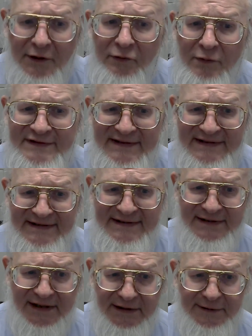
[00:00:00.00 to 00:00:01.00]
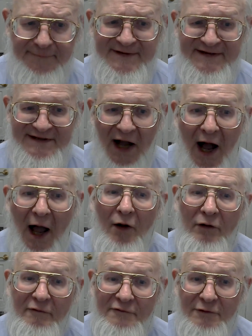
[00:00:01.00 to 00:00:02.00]
there was a distinctive style
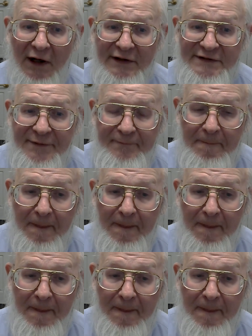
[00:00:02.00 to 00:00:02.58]
of dress